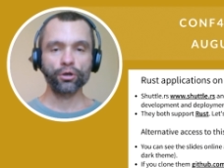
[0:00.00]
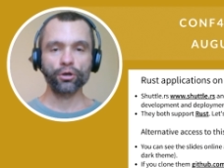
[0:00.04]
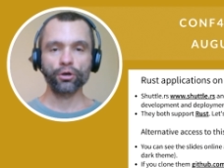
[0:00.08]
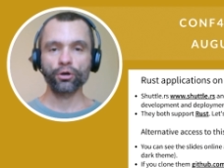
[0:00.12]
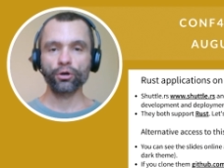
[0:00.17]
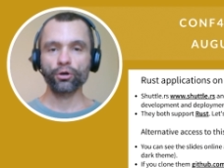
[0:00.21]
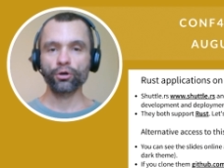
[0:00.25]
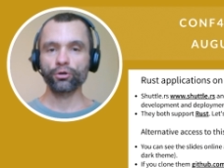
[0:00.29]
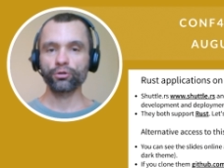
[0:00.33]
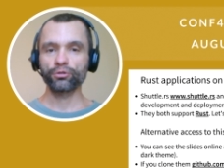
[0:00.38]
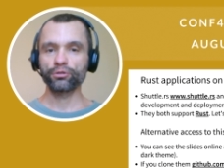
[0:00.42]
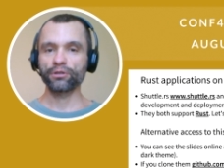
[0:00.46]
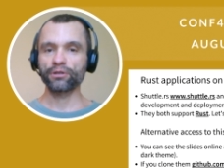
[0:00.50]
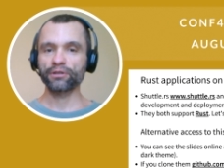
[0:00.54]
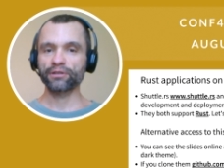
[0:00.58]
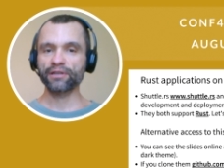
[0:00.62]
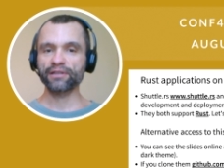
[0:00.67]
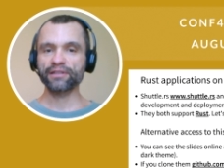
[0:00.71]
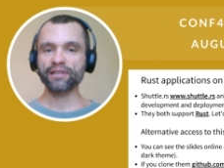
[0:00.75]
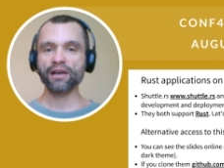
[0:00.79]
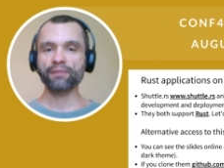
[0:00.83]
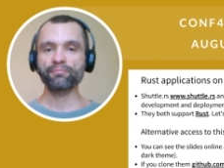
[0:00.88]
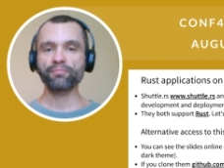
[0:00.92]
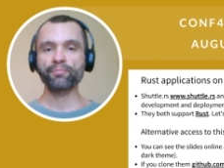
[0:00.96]
on
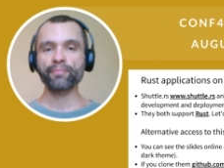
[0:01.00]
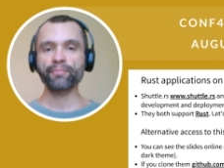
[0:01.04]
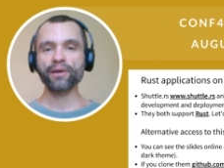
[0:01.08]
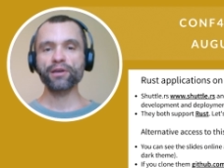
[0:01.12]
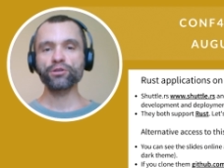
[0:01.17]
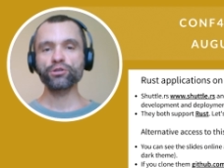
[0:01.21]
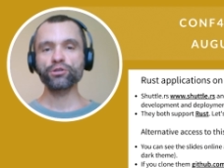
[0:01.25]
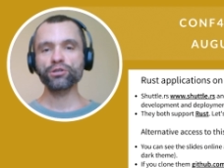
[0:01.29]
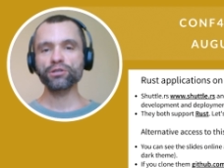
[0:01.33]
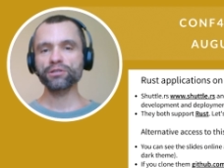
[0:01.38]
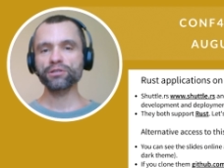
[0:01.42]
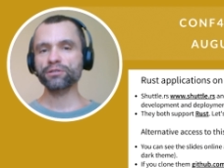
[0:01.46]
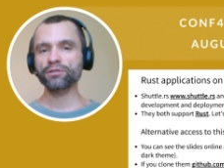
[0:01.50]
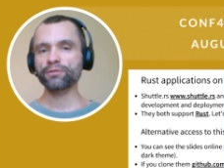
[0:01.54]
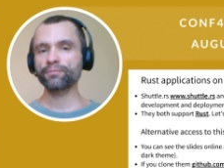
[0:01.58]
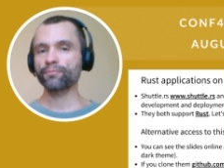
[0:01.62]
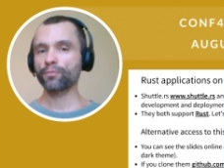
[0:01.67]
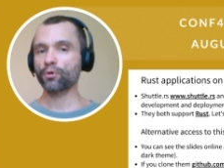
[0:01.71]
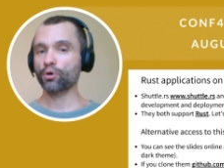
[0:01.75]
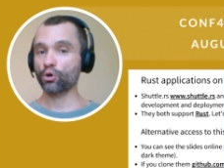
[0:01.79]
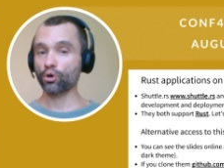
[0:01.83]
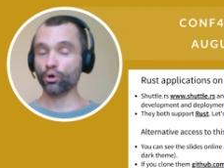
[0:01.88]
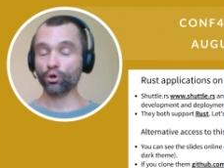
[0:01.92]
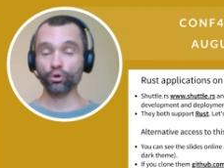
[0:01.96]
GitHub pages,
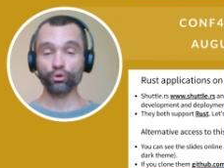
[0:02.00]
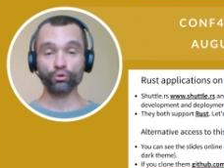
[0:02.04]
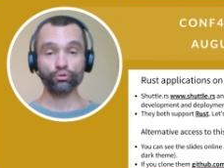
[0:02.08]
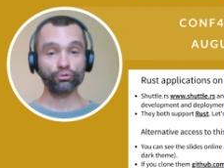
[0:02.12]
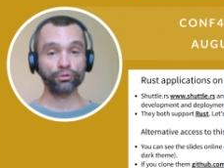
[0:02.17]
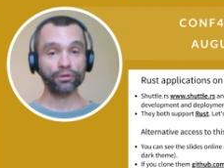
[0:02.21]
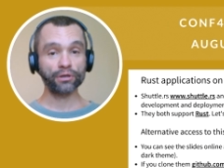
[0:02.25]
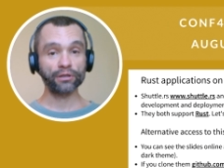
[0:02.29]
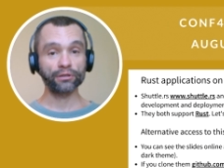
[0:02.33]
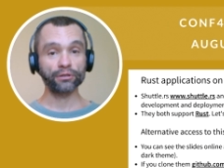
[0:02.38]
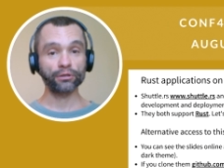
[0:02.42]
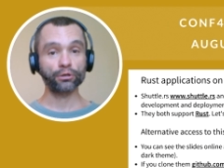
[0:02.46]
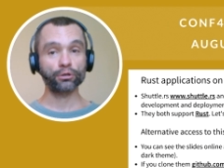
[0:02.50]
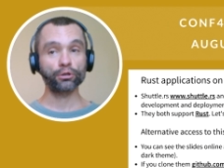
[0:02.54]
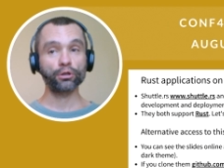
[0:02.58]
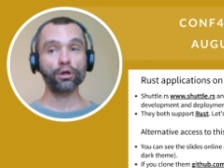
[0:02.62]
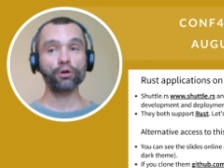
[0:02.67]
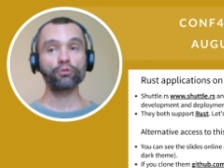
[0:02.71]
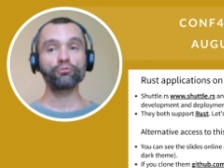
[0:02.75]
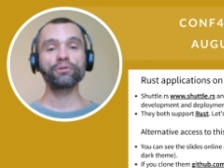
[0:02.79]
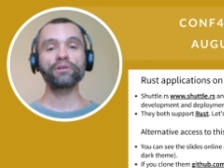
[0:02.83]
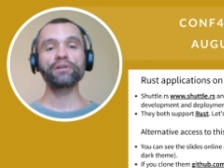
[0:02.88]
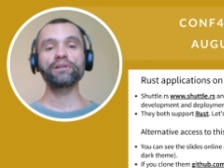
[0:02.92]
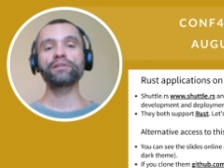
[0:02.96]
or you can
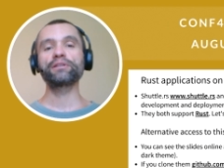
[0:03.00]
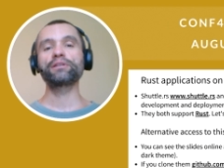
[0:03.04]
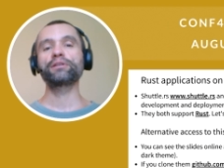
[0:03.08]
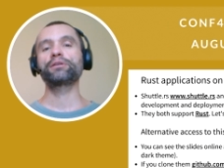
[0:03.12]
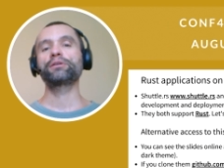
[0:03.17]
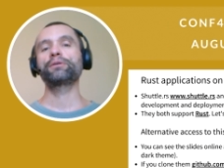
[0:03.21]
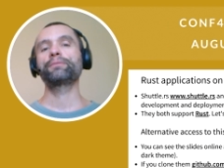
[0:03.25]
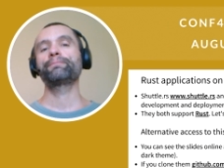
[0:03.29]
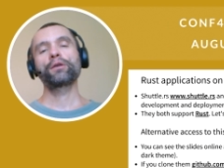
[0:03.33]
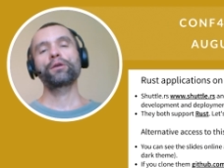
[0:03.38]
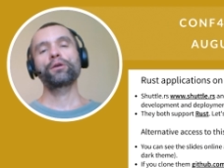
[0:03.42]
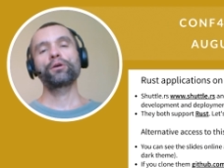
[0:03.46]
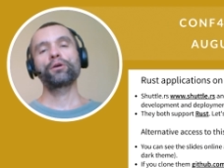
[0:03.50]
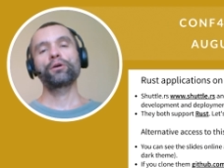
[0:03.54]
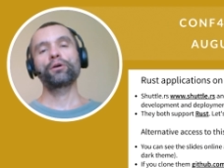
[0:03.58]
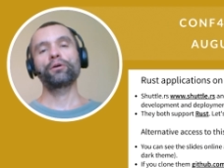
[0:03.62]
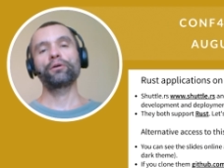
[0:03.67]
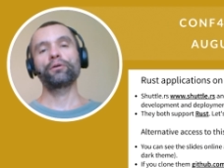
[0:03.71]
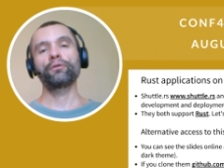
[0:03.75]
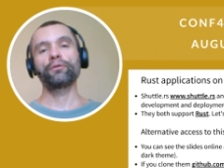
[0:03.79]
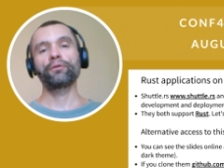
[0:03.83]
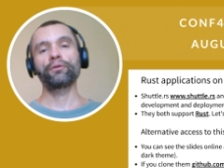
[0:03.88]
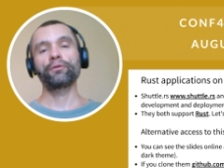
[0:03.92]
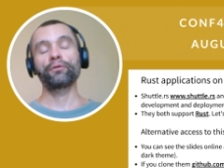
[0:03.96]
clone it
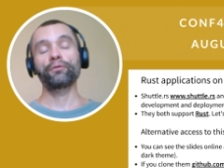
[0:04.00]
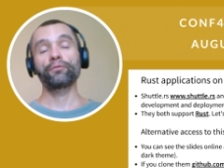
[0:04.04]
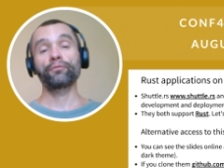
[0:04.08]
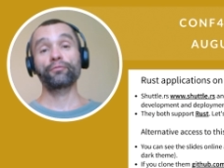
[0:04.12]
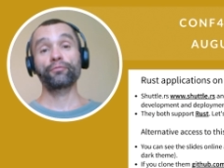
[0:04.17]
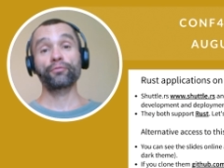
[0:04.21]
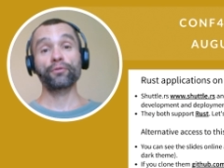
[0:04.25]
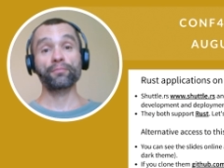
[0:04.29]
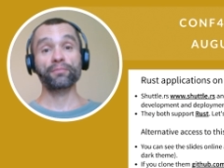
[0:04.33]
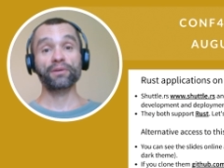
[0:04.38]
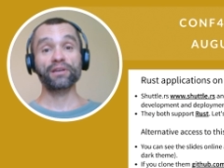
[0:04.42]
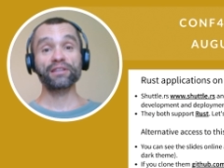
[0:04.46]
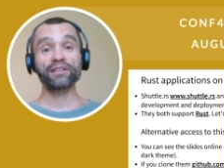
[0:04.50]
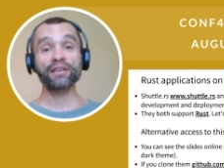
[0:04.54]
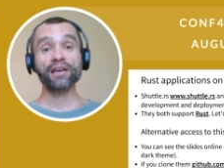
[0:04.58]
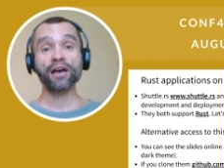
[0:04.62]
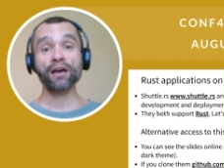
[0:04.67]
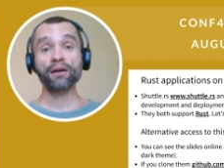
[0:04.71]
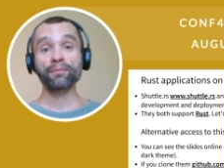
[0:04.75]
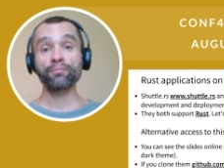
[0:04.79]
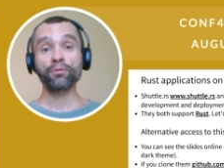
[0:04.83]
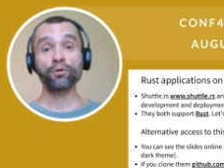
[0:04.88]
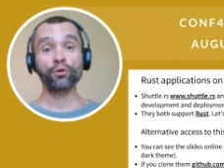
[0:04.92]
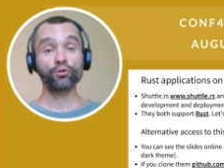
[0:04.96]
uh, from
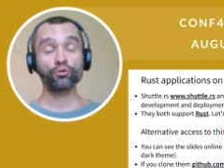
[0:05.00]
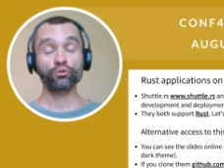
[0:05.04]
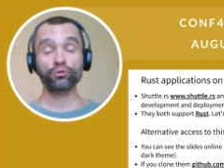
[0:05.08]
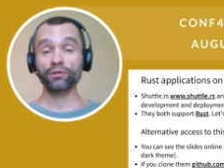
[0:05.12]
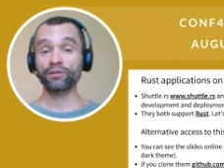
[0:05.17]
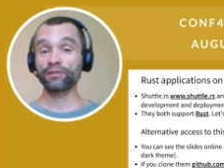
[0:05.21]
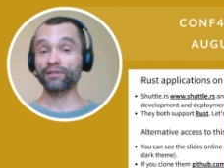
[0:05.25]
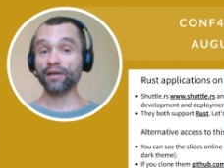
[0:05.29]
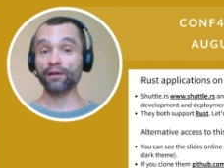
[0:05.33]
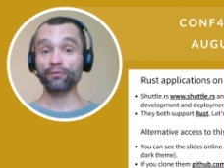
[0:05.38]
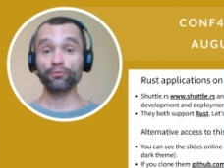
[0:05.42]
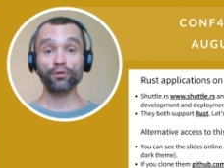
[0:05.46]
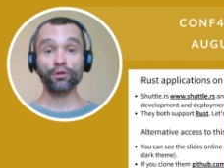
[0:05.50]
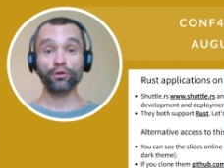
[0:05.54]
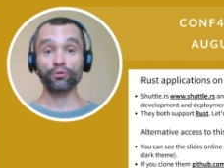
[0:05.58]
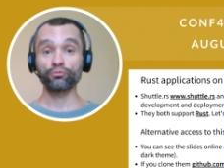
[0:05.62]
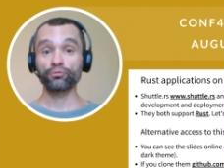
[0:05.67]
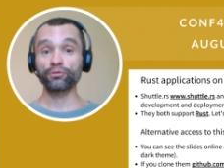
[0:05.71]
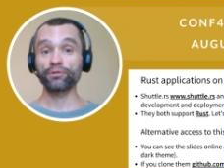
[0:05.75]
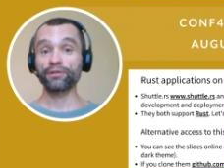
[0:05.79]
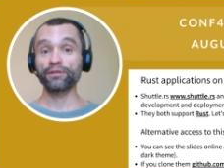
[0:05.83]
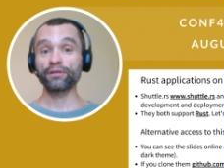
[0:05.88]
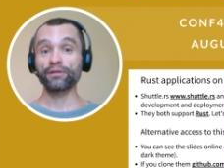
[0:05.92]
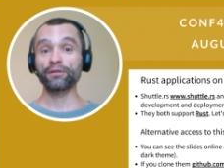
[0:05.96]
GitHub, or you can download
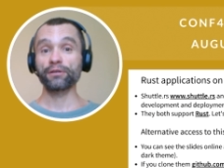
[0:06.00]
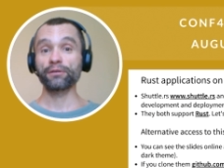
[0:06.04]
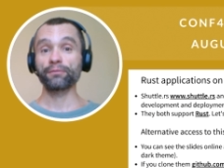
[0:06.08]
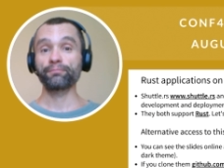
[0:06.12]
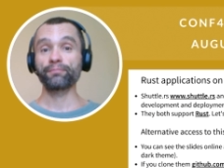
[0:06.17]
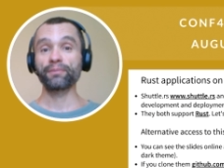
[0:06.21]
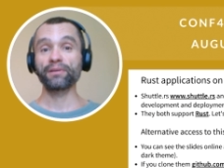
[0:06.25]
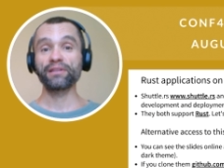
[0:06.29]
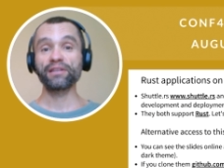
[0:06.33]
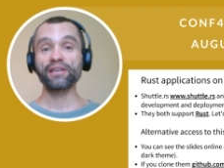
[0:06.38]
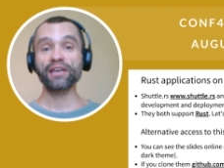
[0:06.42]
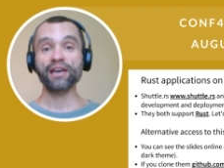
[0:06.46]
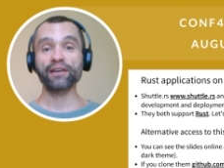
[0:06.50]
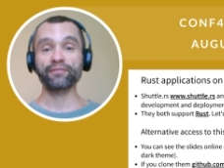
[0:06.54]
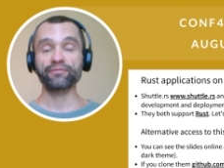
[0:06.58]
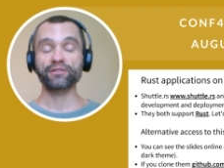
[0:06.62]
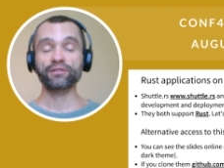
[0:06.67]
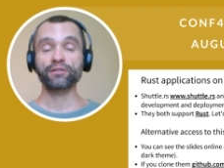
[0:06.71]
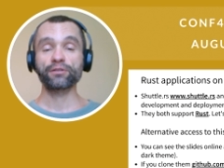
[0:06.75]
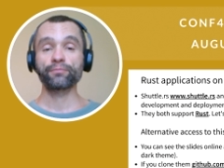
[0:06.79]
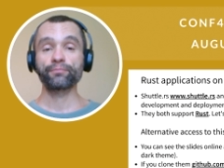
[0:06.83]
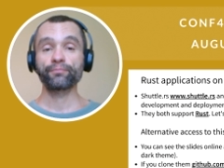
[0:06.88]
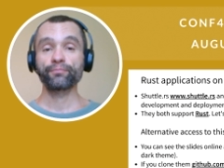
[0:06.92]
the P D Fs.